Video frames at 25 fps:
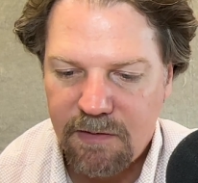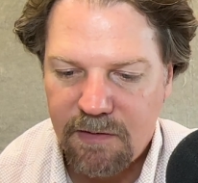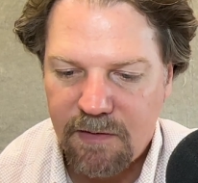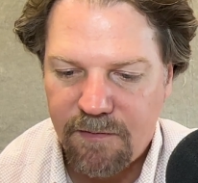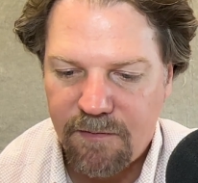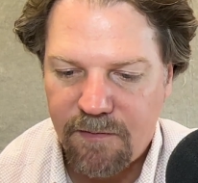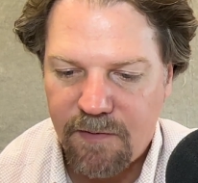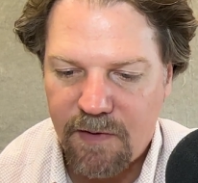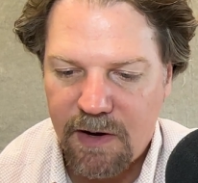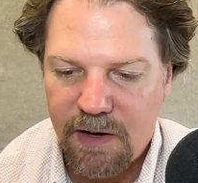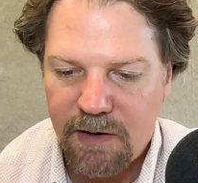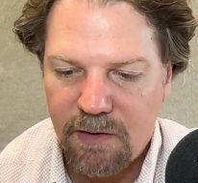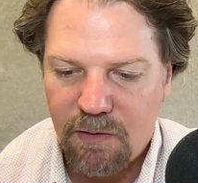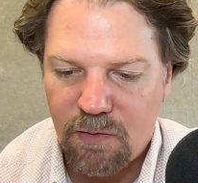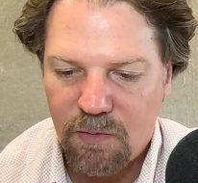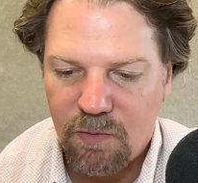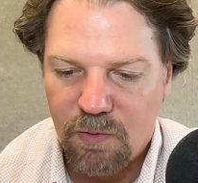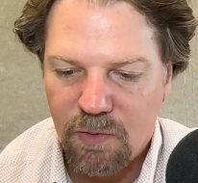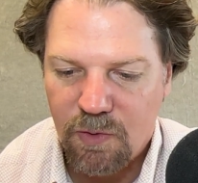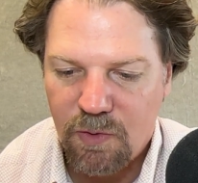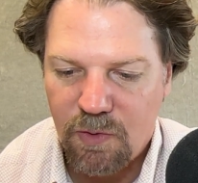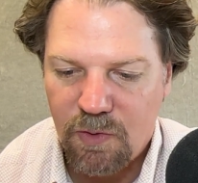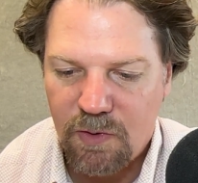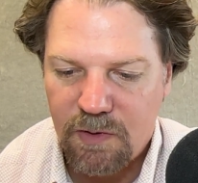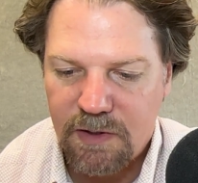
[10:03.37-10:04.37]
the final
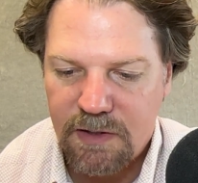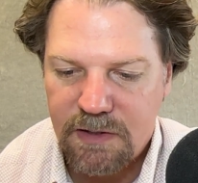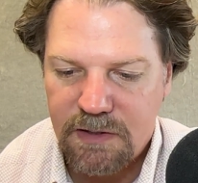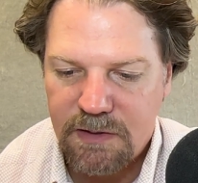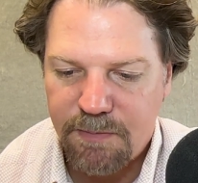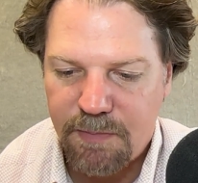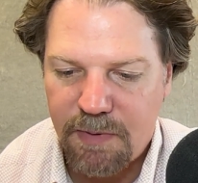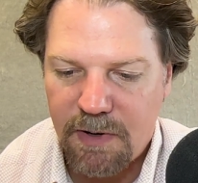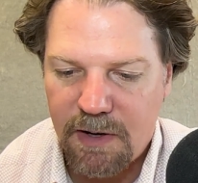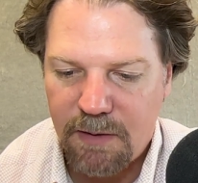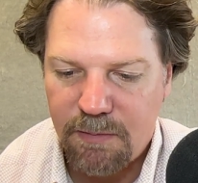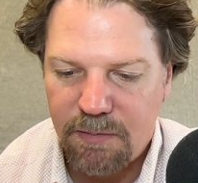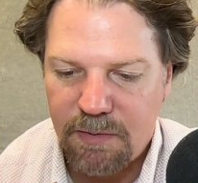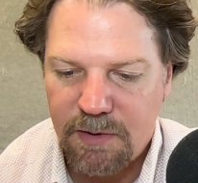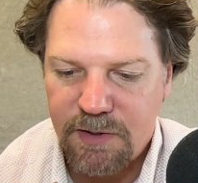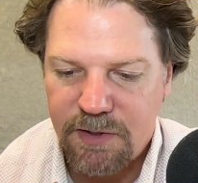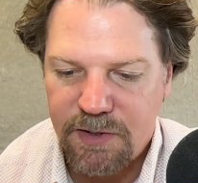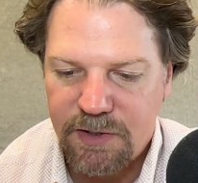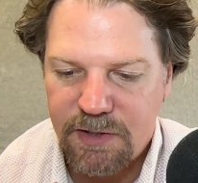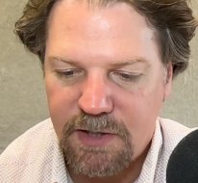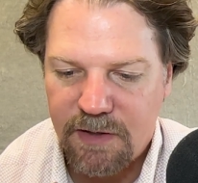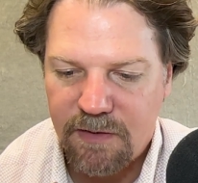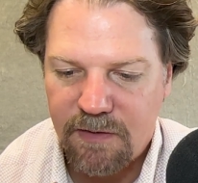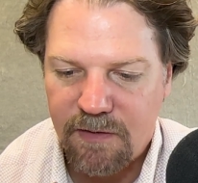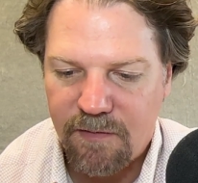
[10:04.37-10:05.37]
rule is
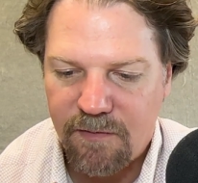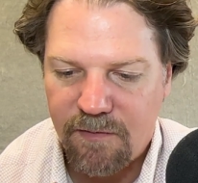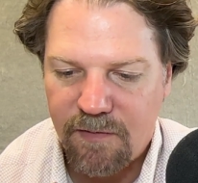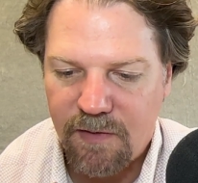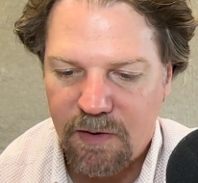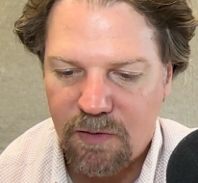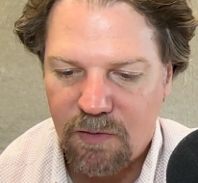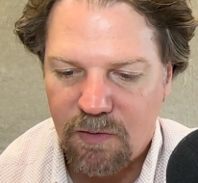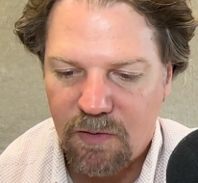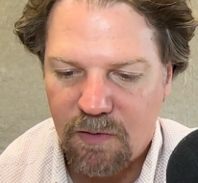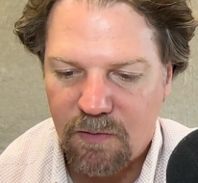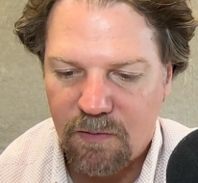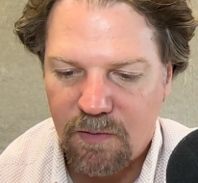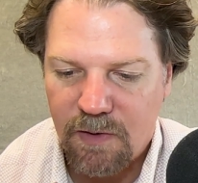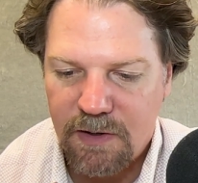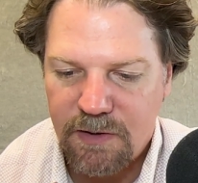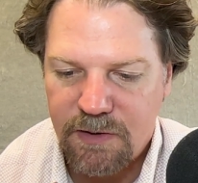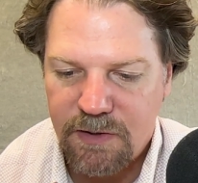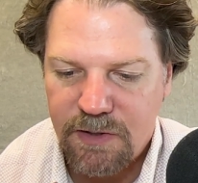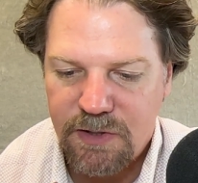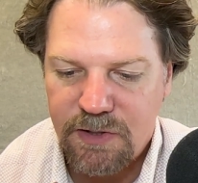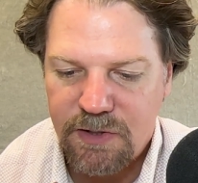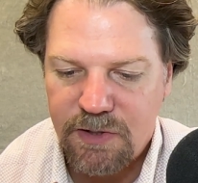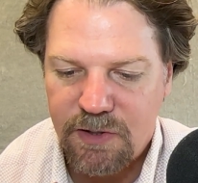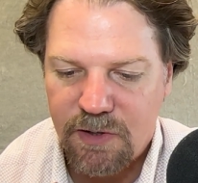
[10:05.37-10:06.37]
published in the Federal
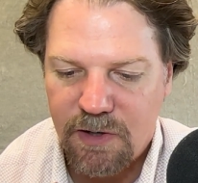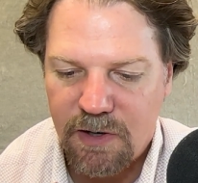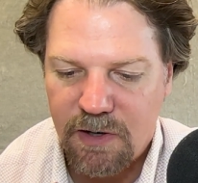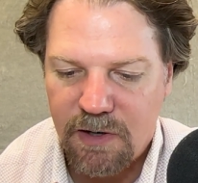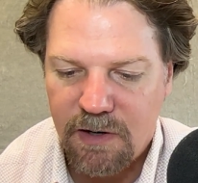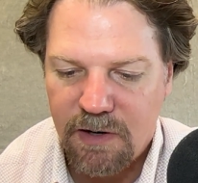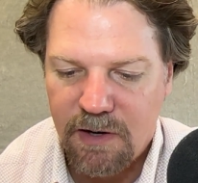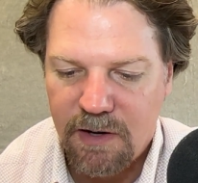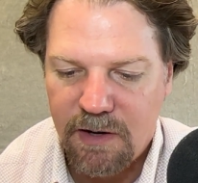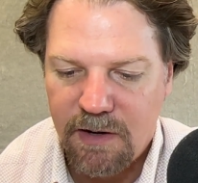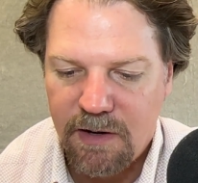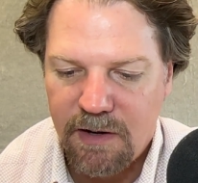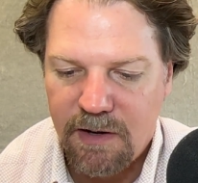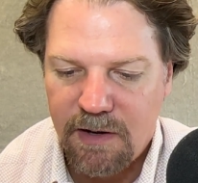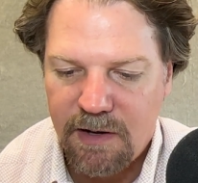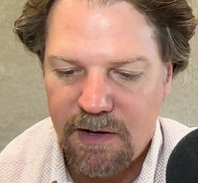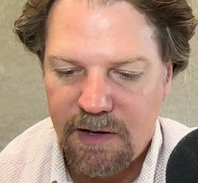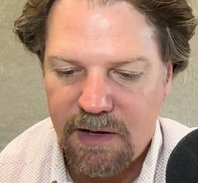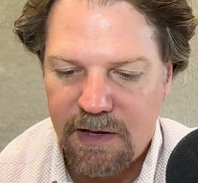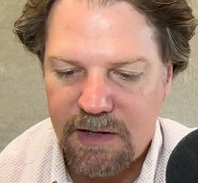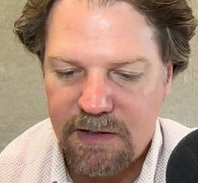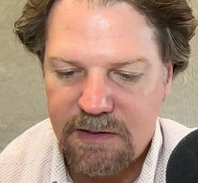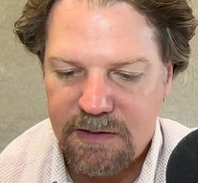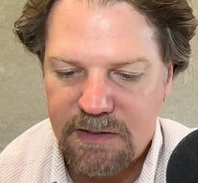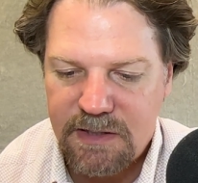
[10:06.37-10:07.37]
Register,
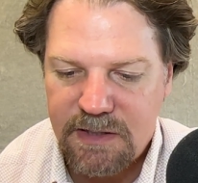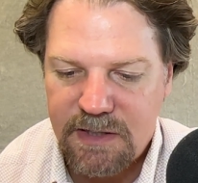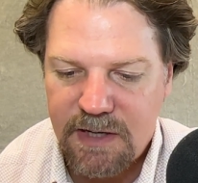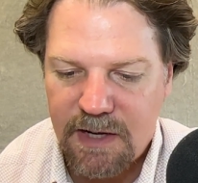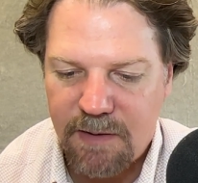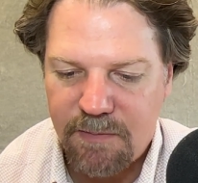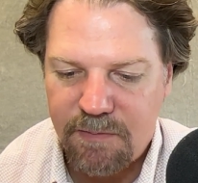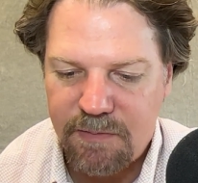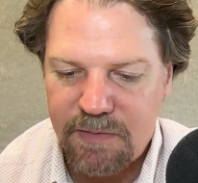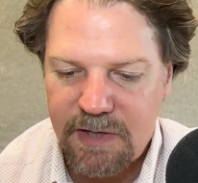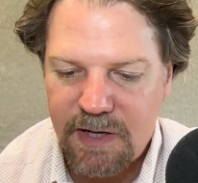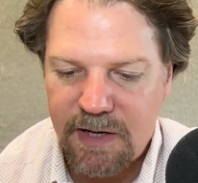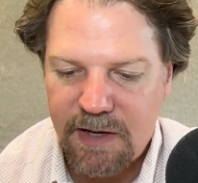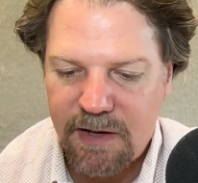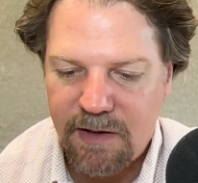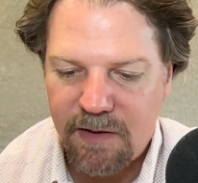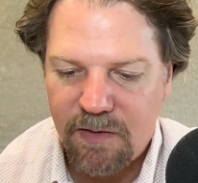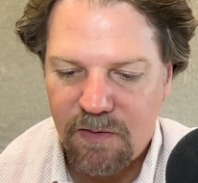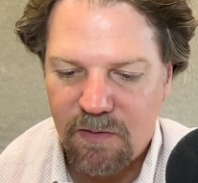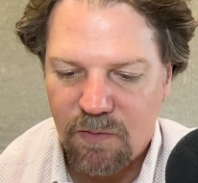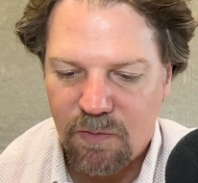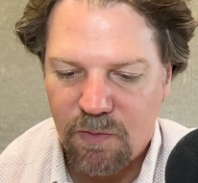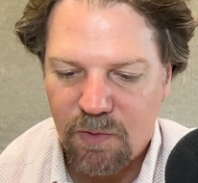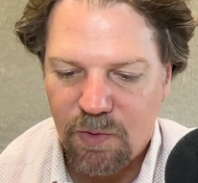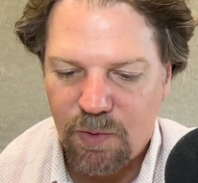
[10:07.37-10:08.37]
and Step 10,
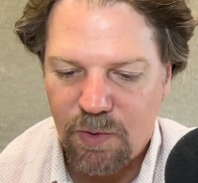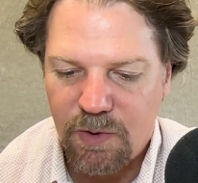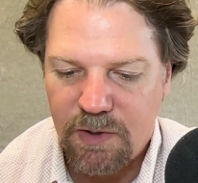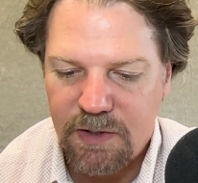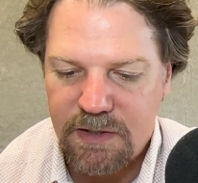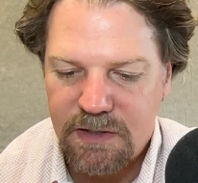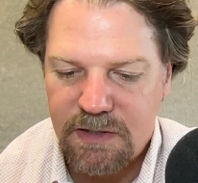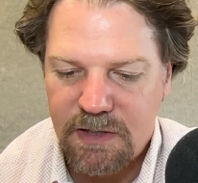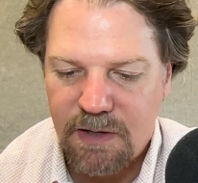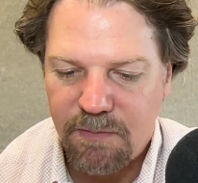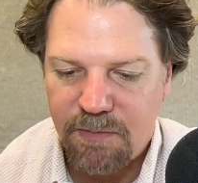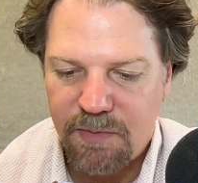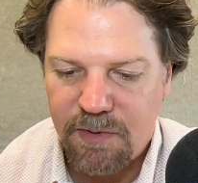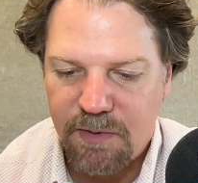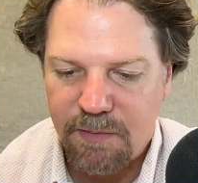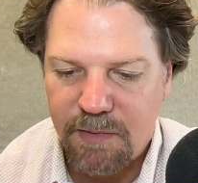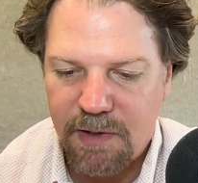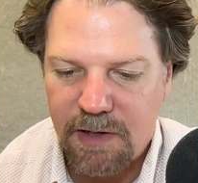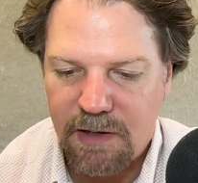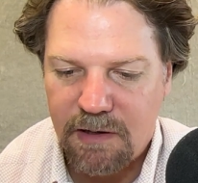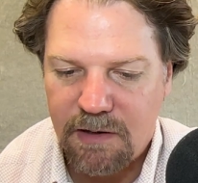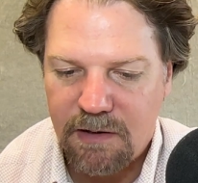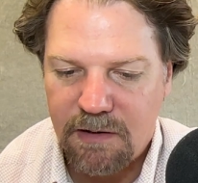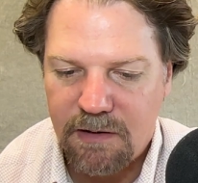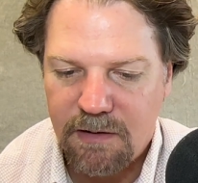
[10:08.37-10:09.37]
the rule is
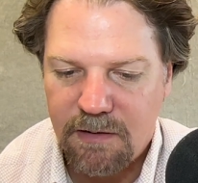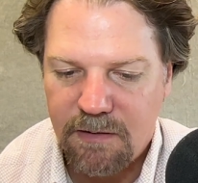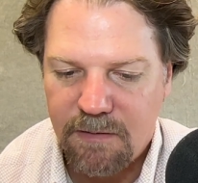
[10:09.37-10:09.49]
implemented.